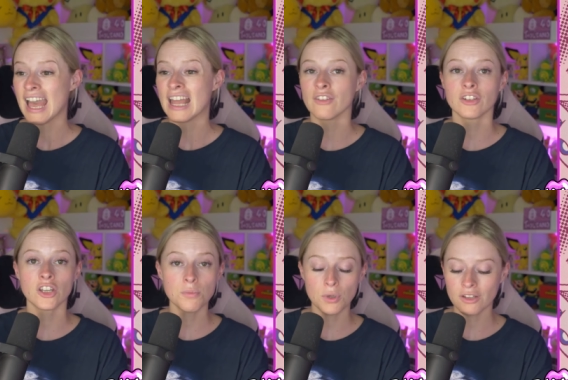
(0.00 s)
And if I
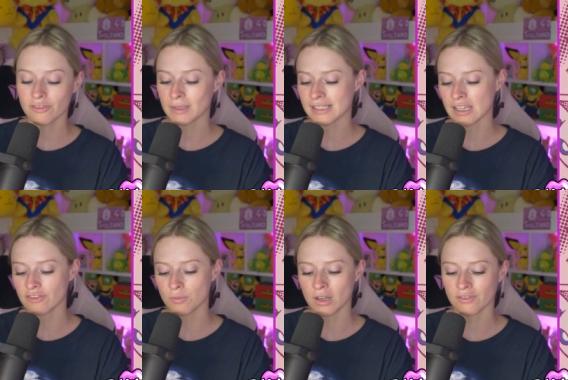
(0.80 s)
don't pull it for myself
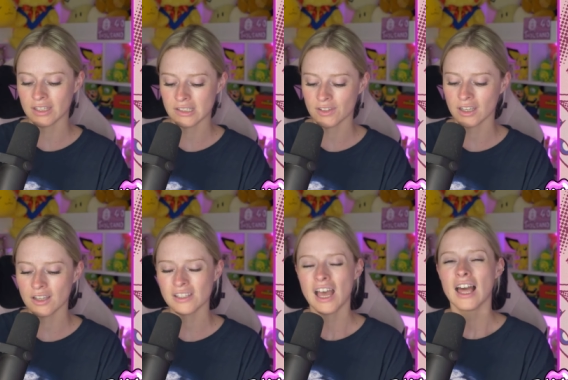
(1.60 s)
on one of these
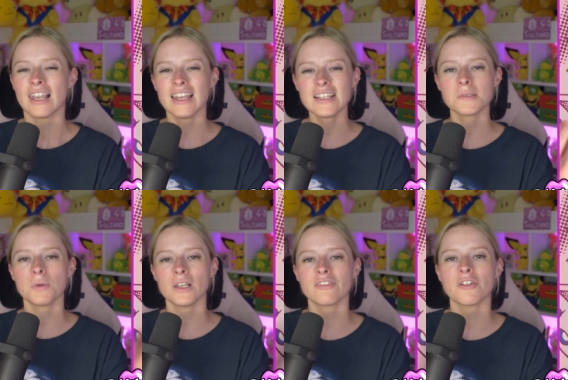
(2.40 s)
videos, let's
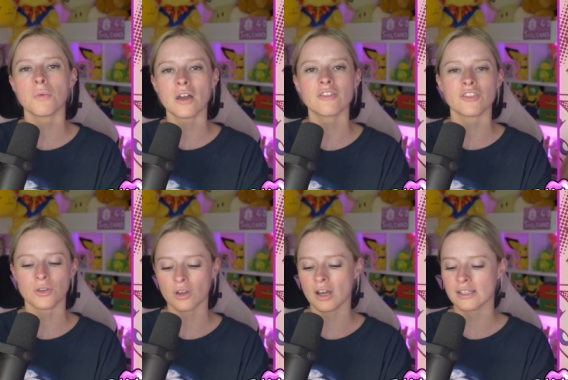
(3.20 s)
pull it for one of
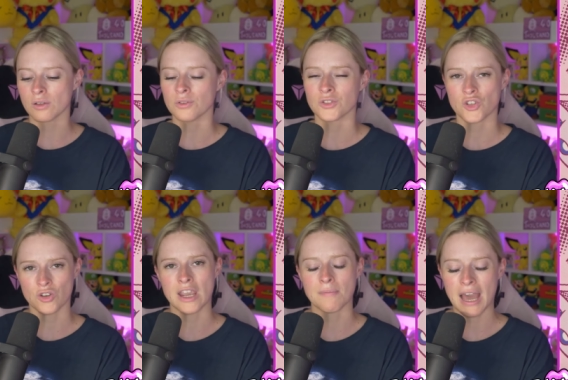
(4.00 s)
you guys on stream.